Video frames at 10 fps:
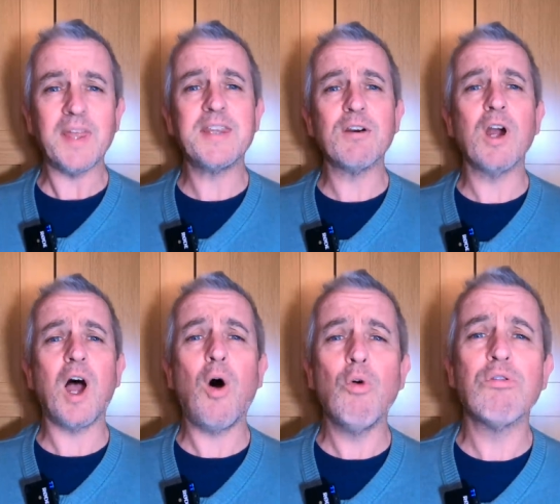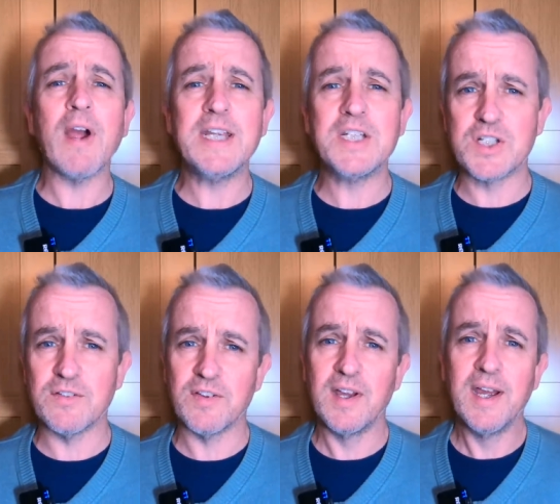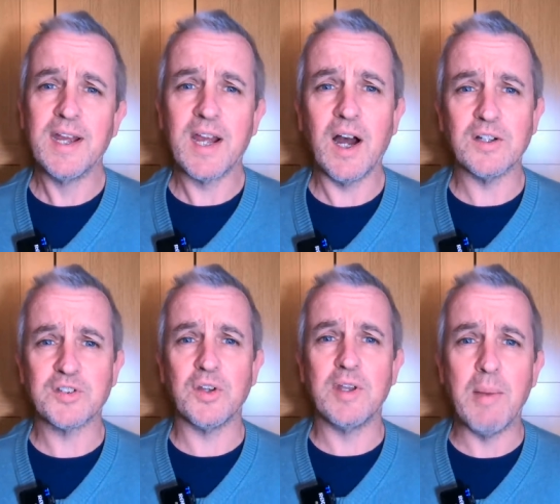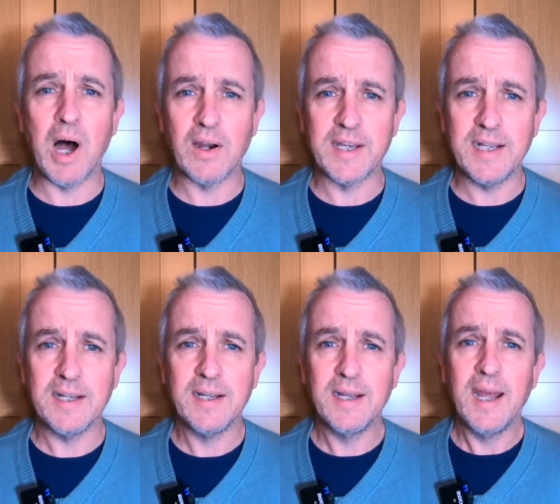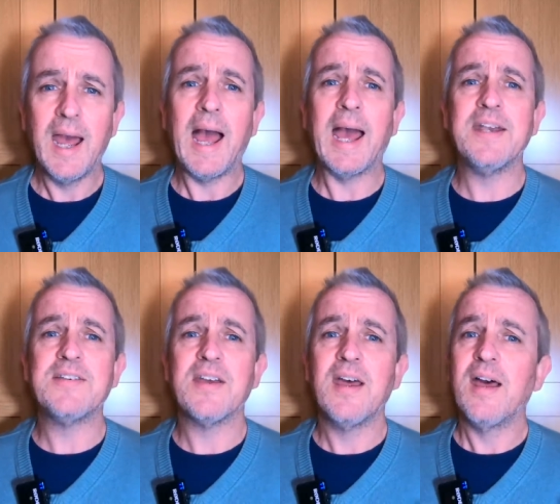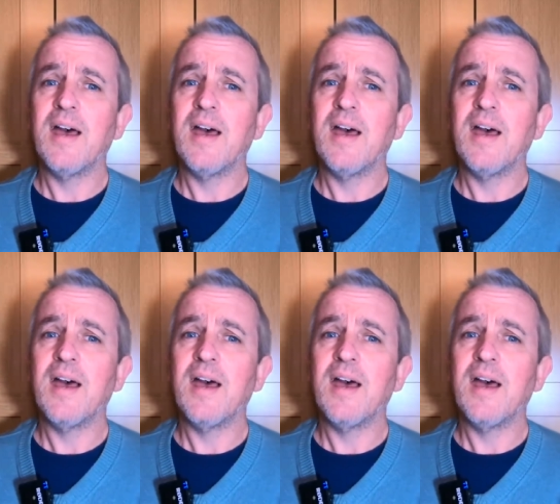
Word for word: There are a whole range of cars on the market, and